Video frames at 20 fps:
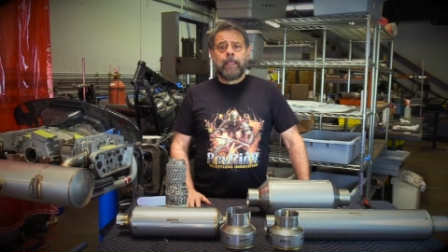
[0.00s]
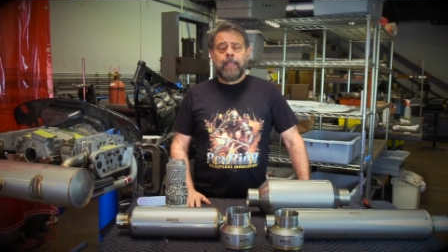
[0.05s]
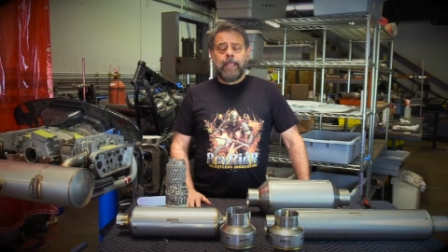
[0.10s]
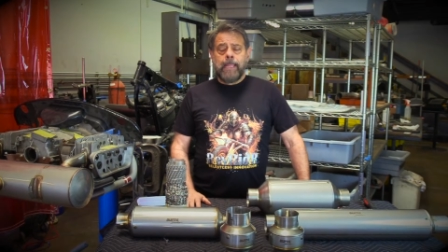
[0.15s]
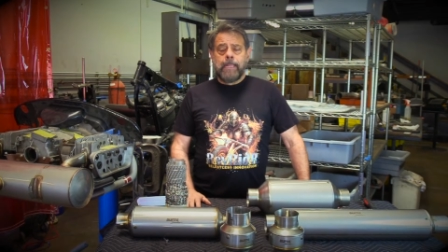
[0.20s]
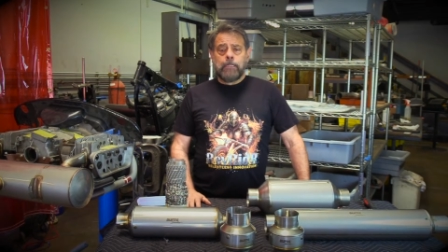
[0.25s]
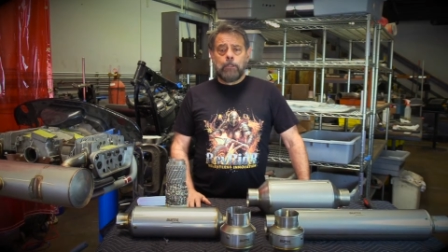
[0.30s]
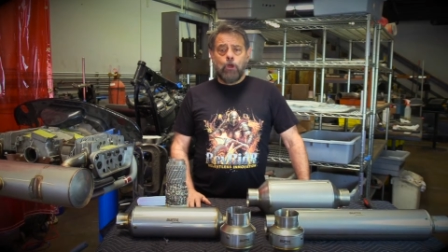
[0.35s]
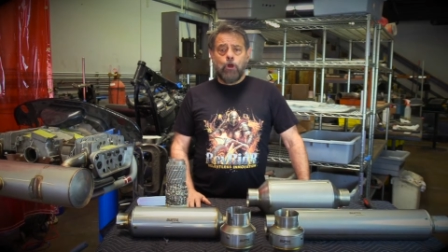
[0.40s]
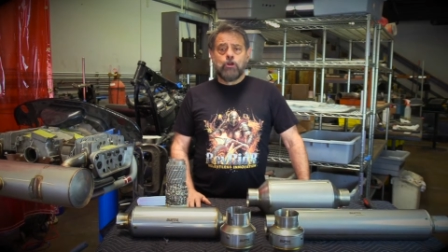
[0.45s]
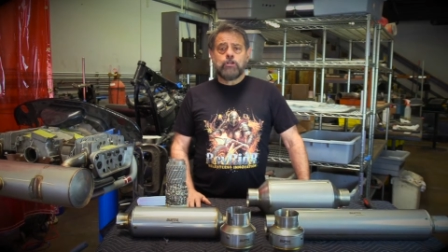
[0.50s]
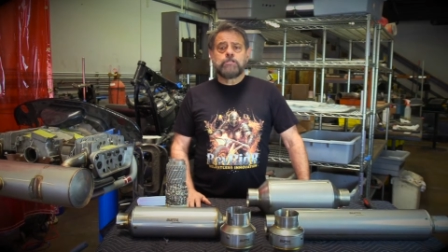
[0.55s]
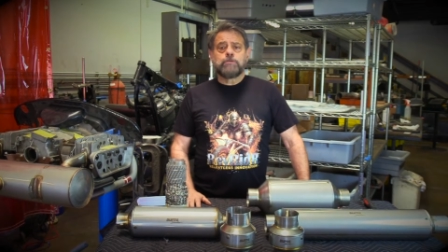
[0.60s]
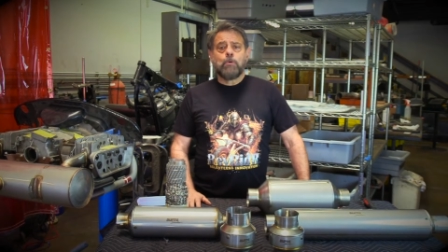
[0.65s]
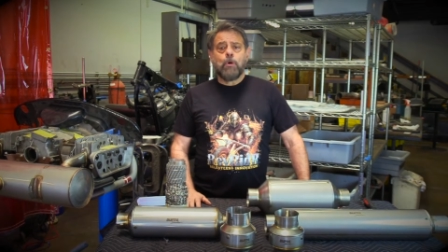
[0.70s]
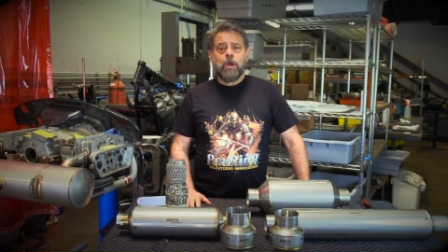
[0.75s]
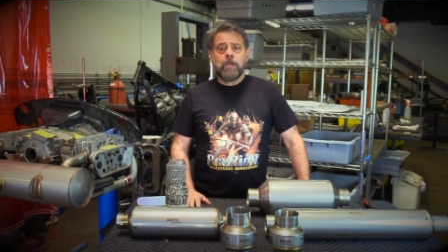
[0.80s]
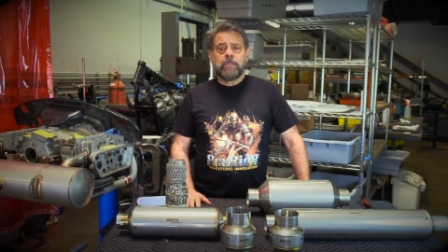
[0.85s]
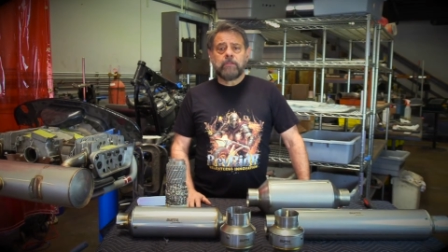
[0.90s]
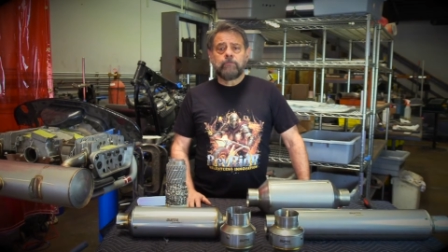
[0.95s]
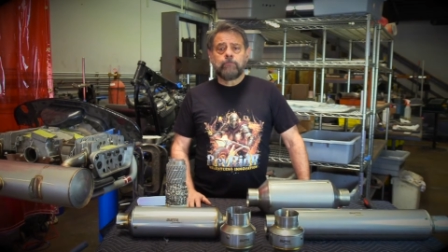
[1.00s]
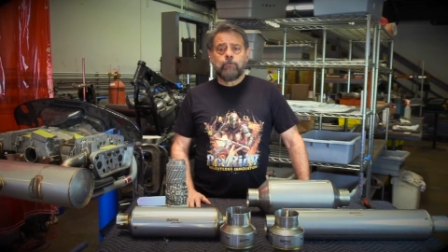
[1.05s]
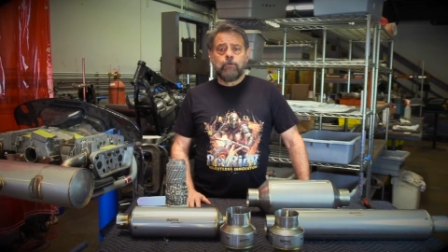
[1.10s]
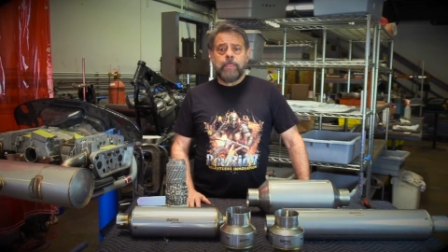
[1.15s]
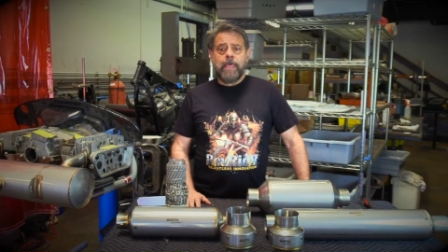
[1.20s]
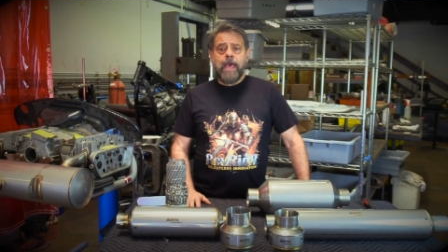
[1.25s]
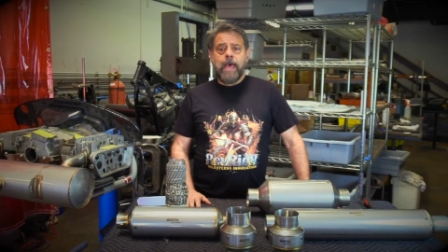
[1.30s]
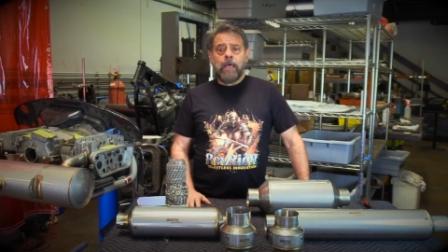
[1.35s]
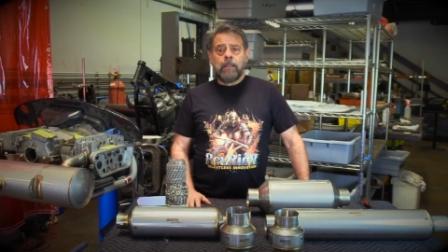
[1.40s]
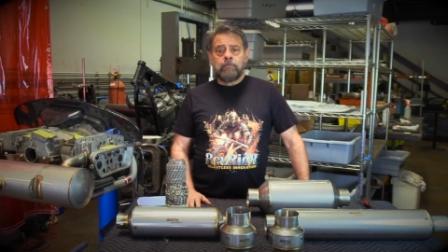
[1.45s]
a large market for
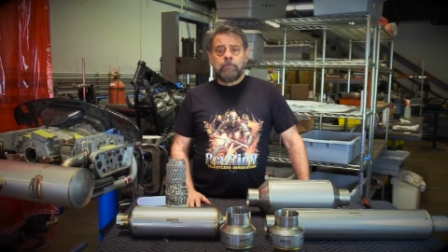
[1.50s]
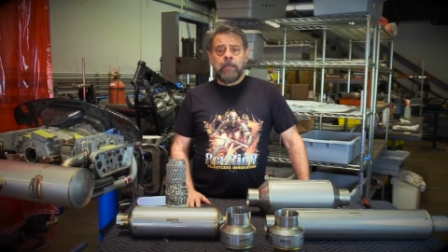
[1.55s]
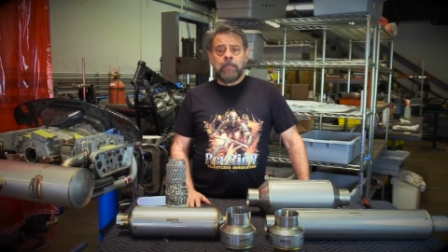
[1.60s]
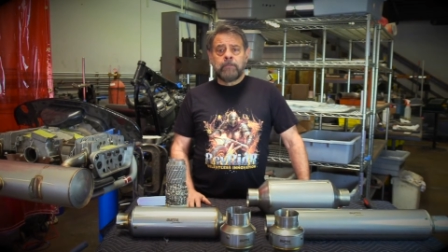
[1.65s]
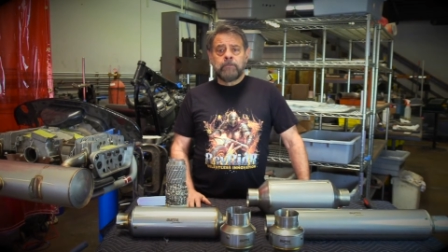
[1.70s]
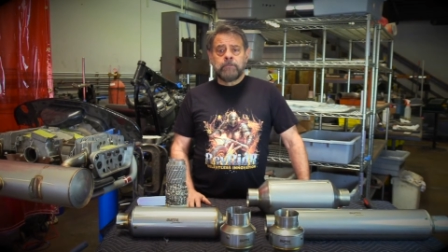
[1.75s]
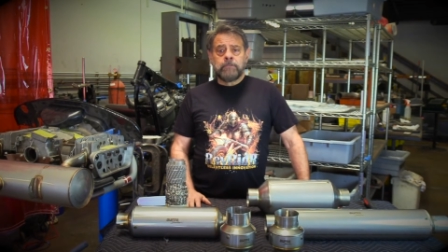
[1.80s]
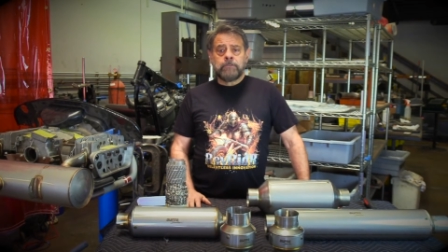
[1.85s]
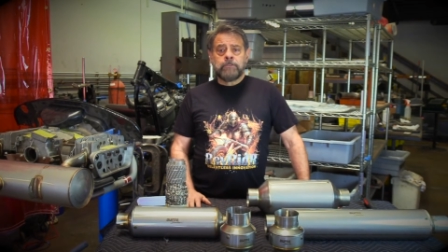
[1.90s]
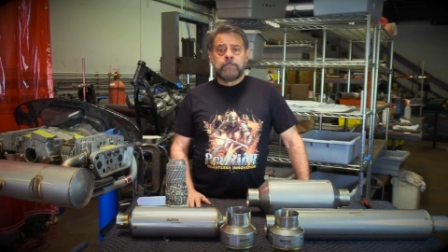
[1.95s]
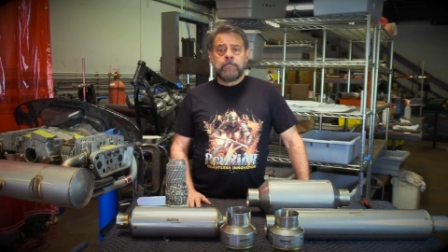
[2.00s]
that. But in,